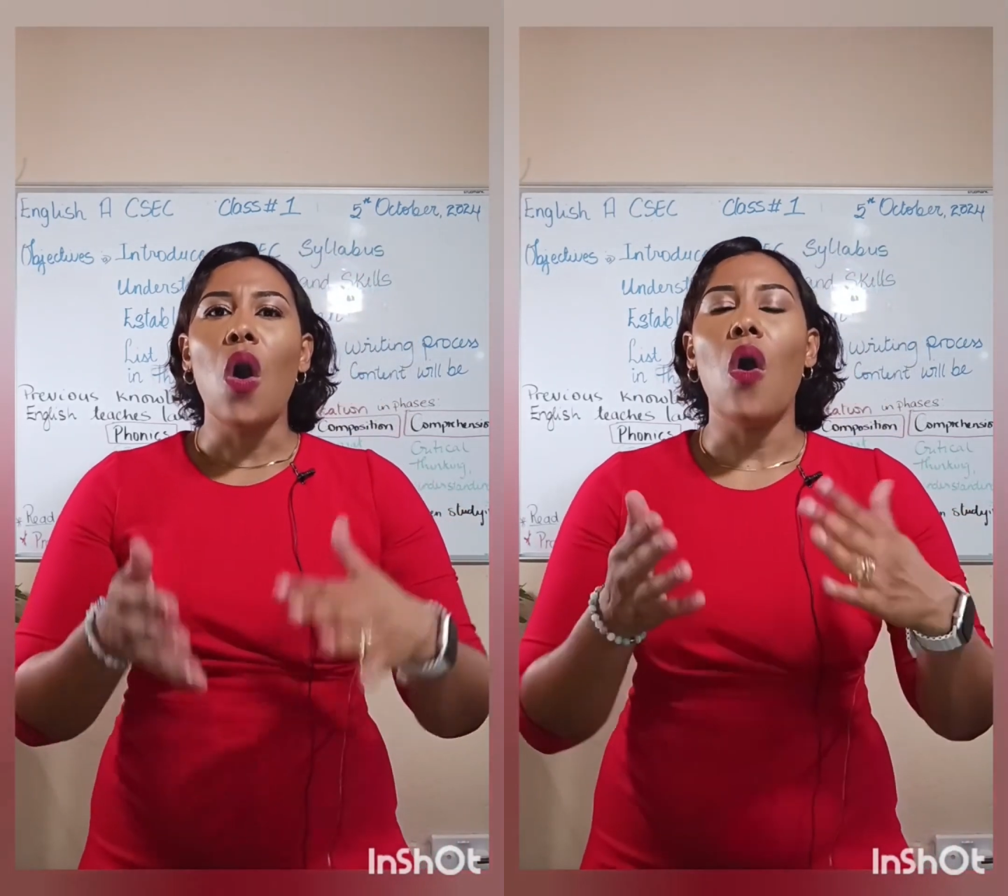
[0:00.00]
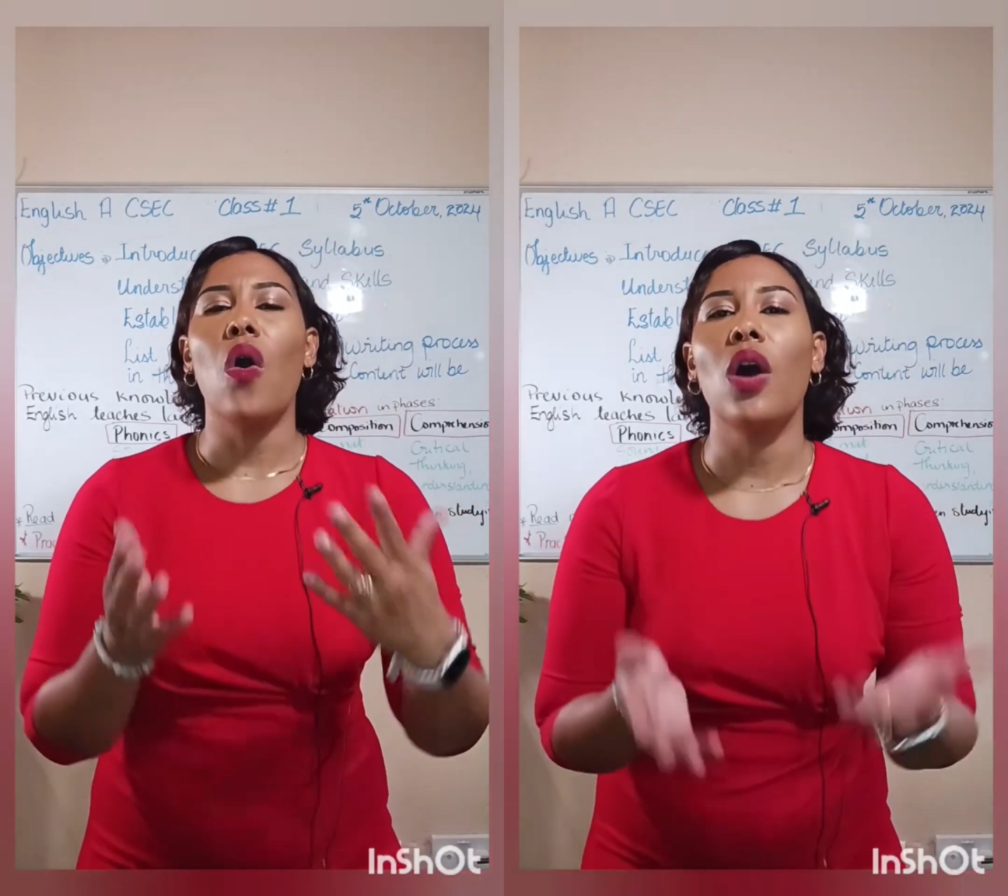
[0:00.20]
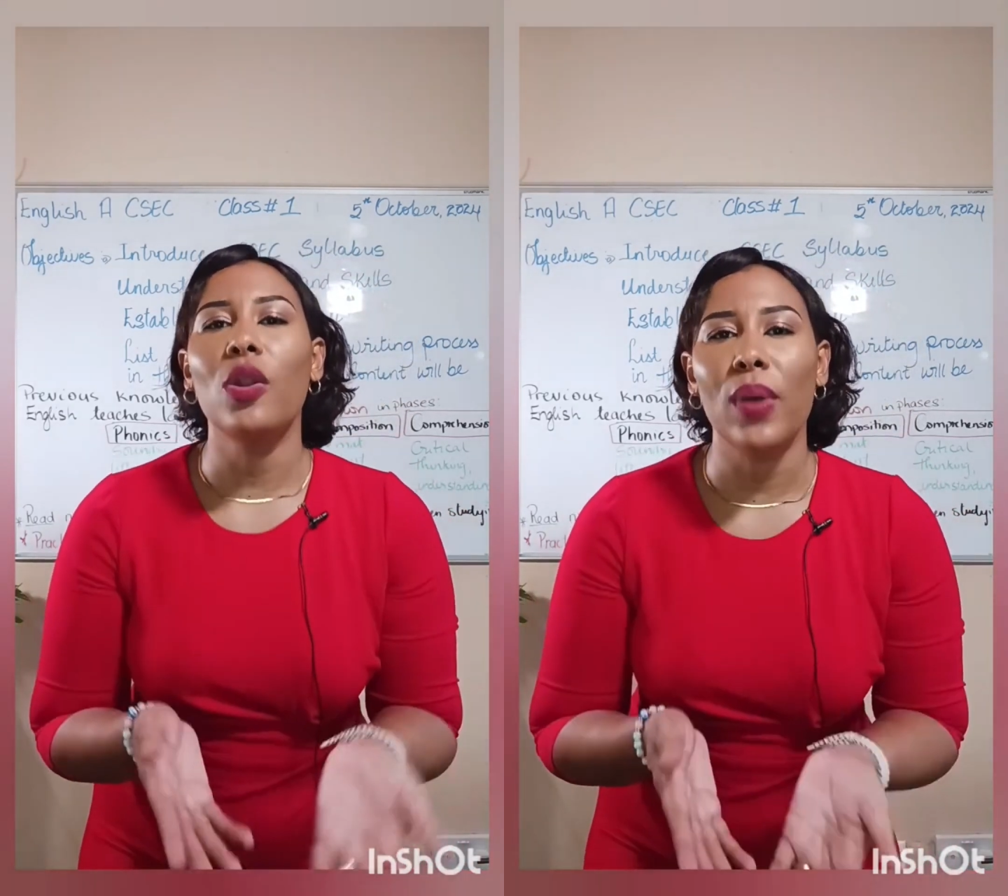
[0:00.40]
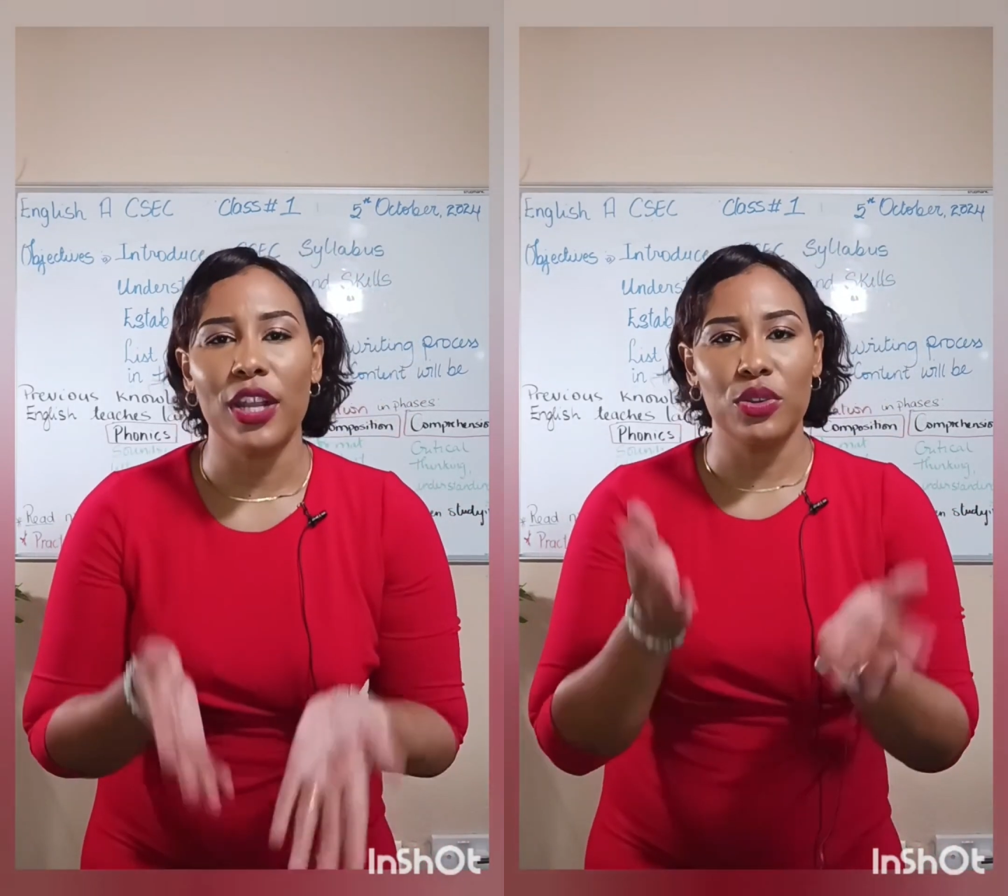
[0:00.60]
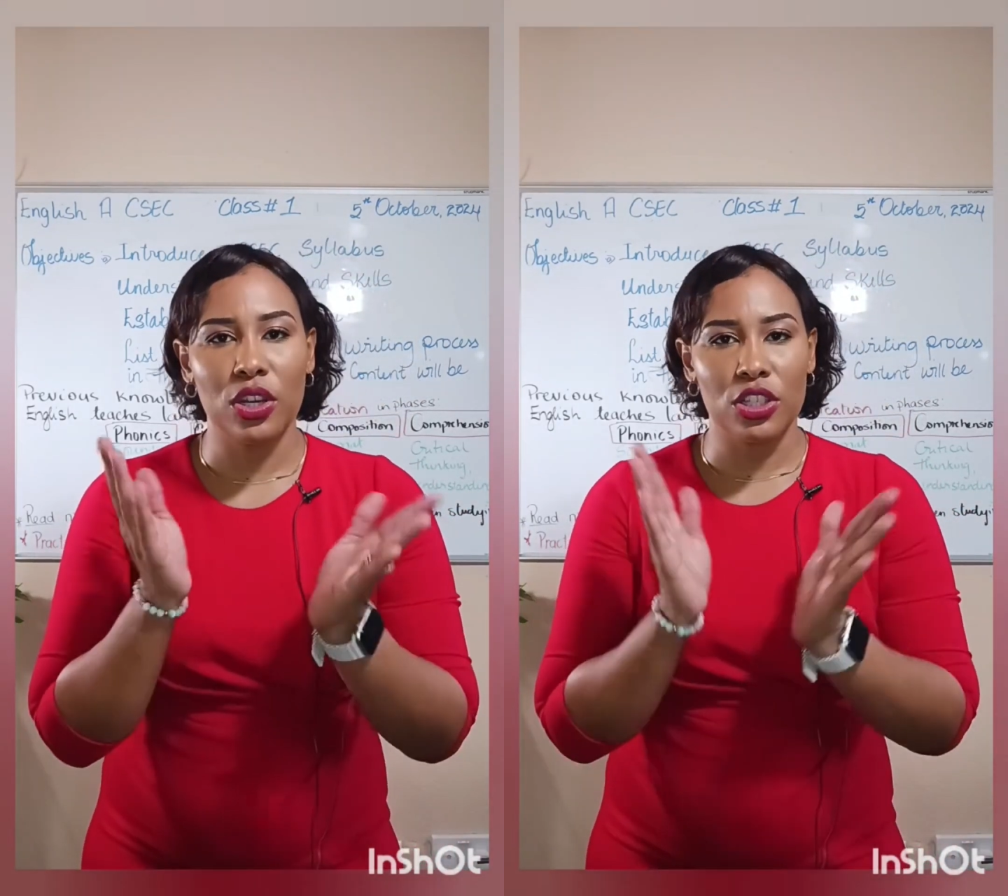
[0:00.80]
all
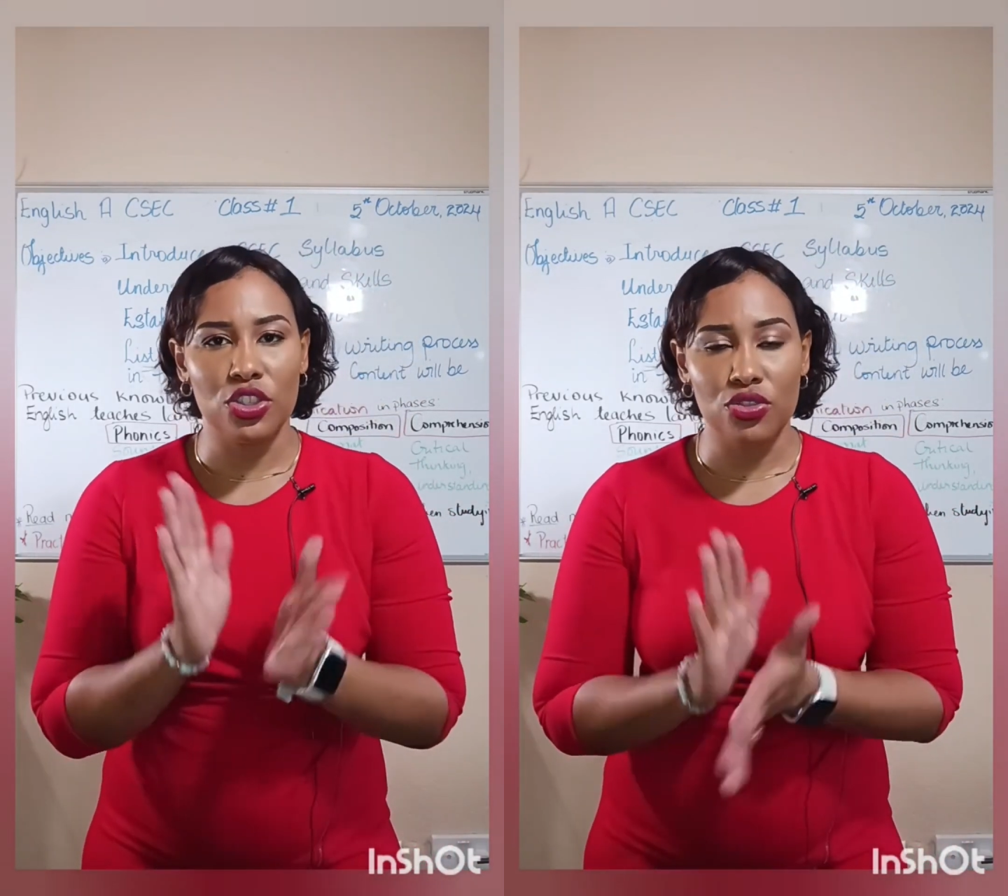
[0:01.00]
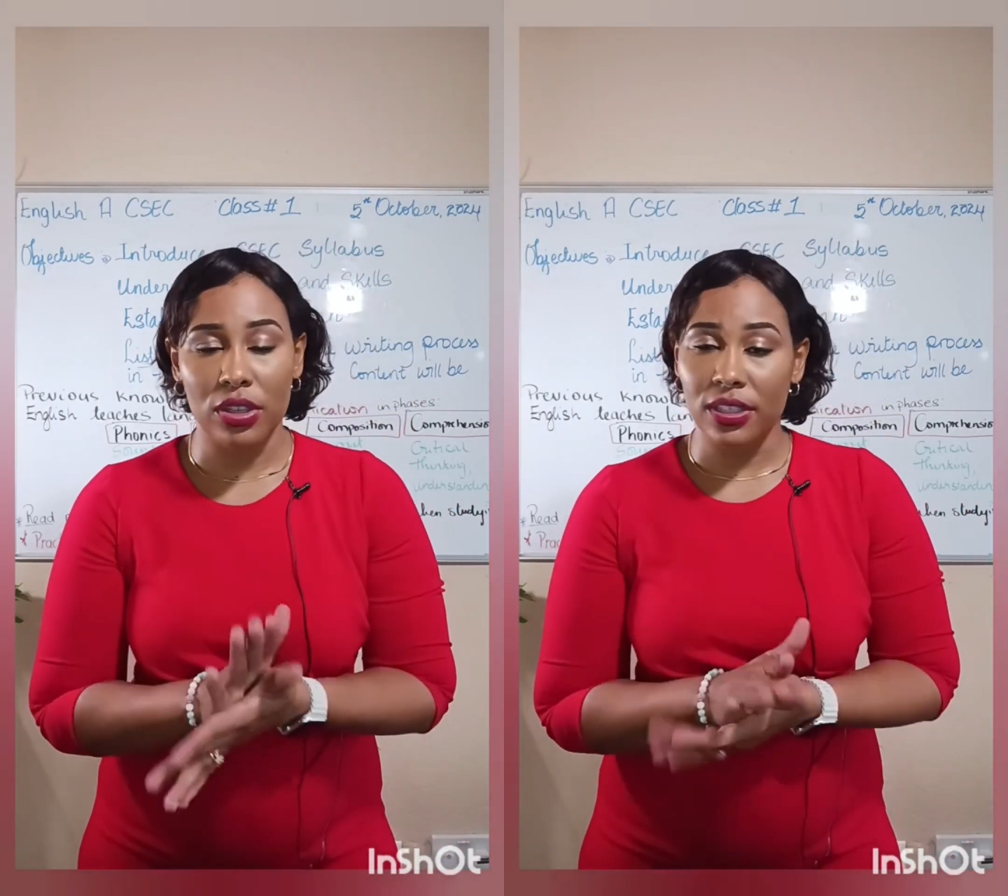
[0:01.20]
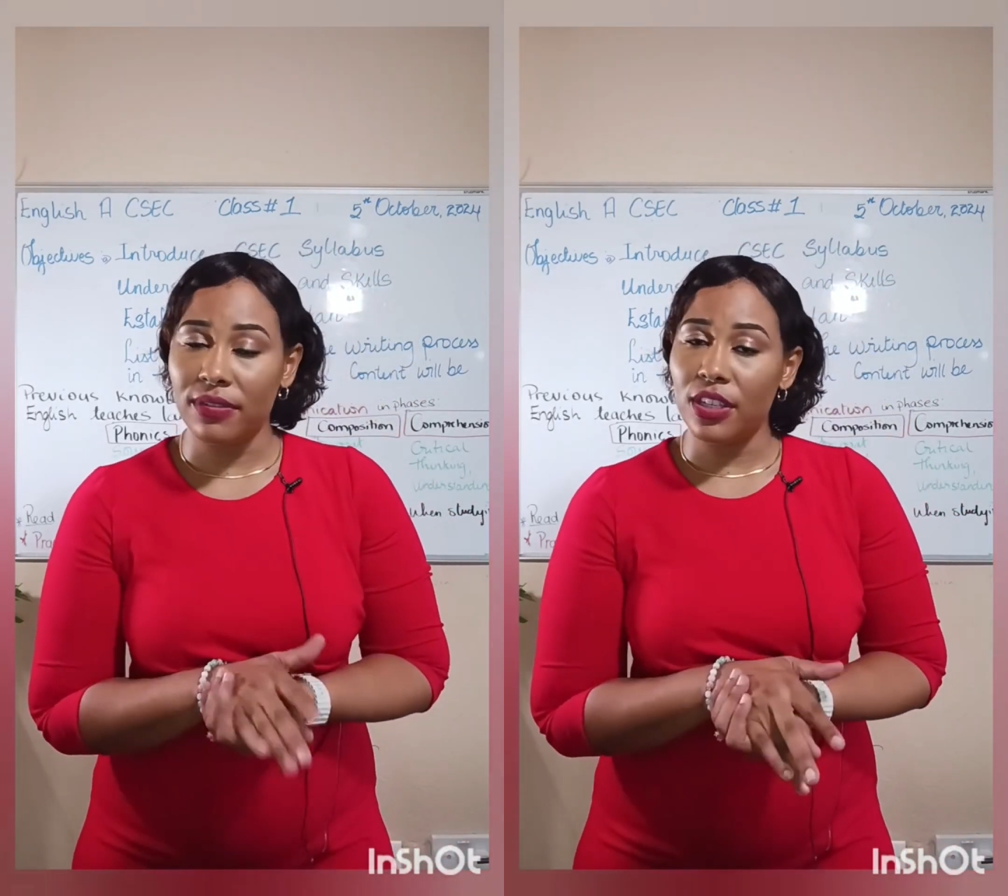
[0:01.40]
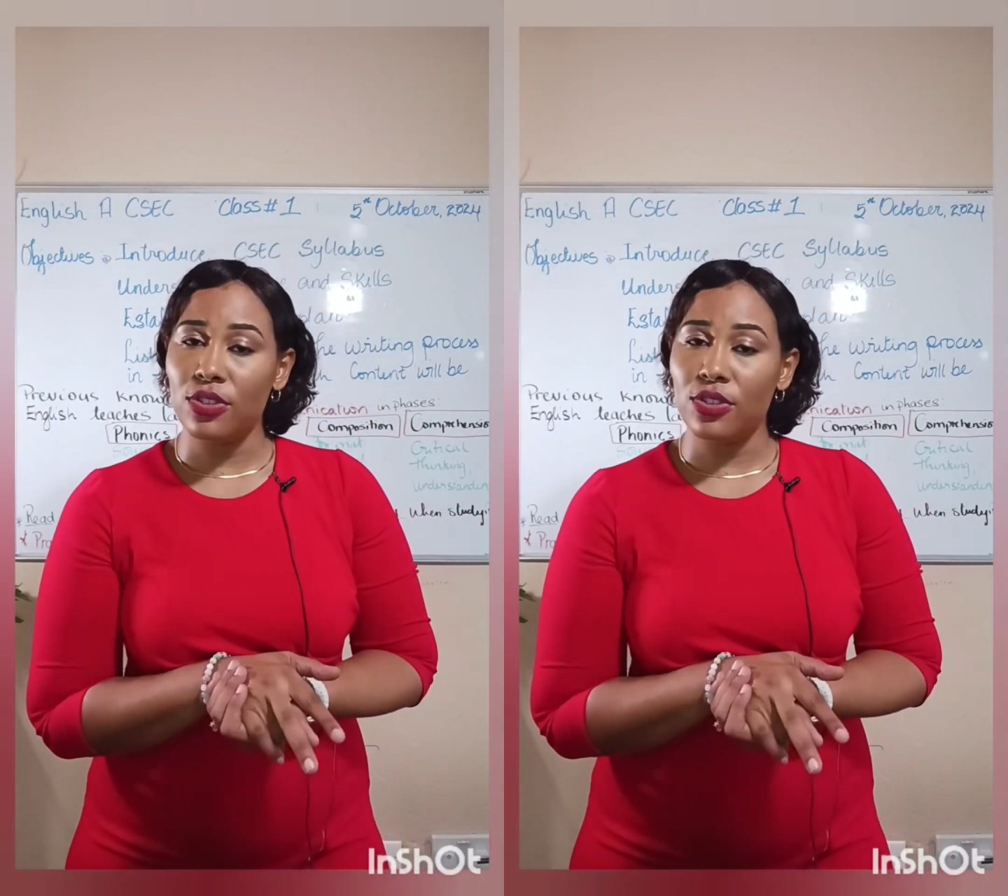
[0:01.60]
while you constructively